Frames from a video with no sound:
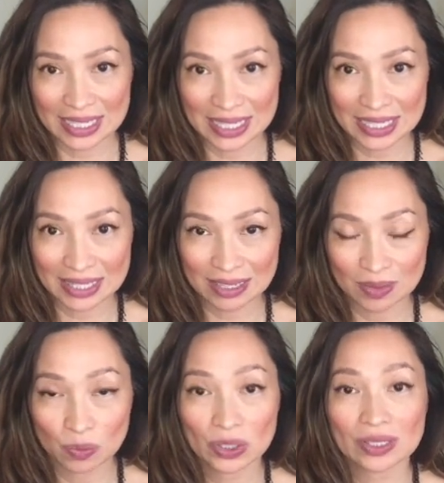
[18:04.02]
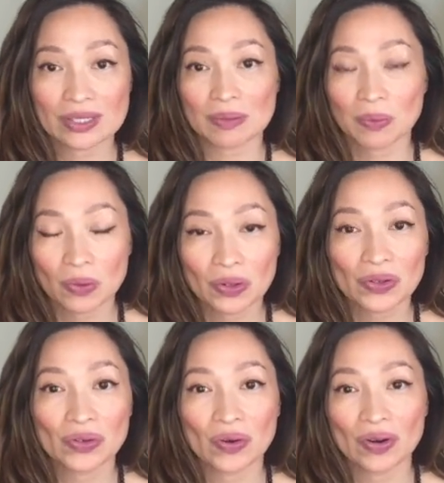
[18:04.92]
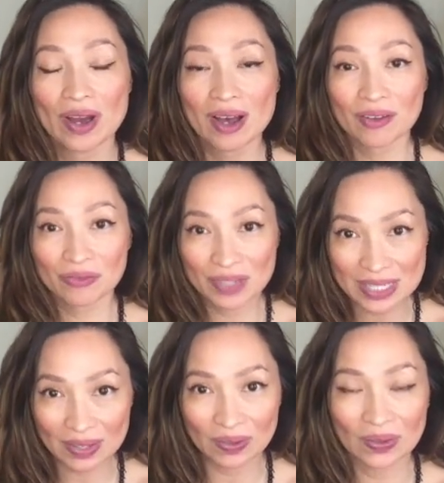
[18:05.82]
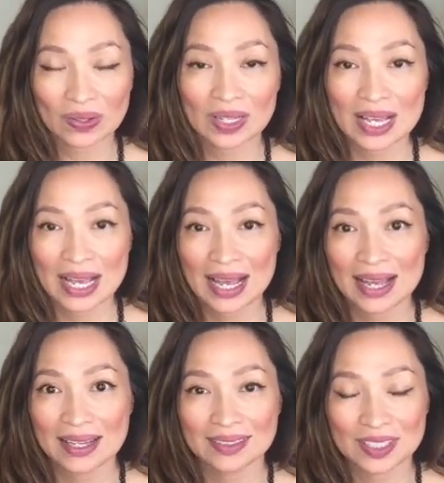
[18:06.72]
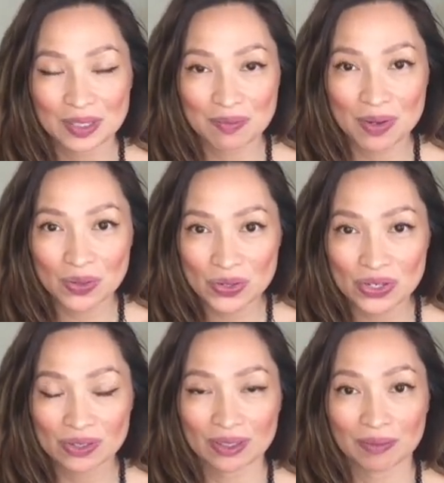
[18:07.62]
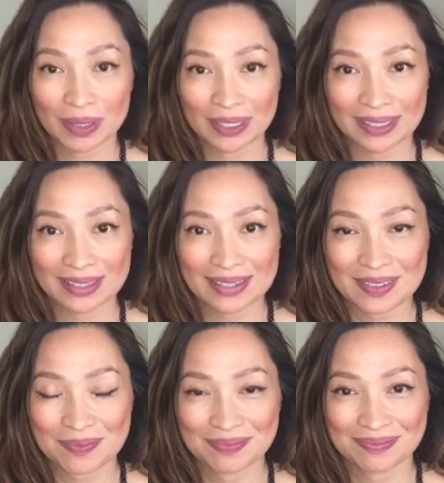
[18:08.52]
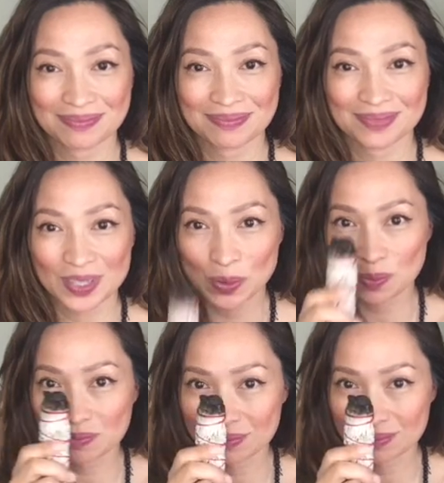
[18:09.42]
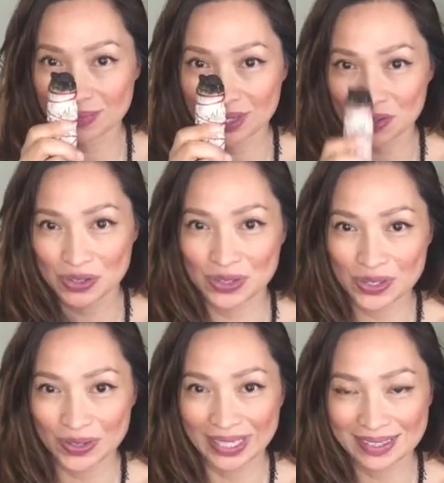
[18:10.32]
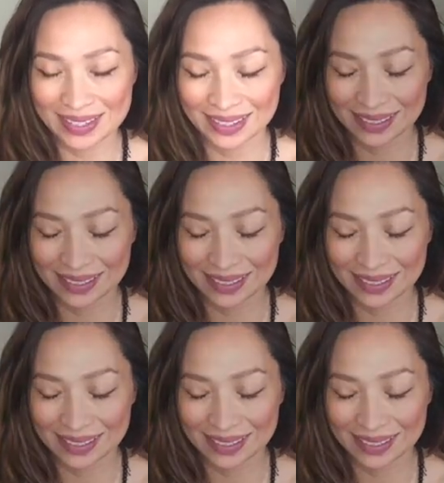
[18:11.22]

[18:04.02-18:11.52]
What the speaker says: system will support your physical and emotional bodies. So make sure you do it.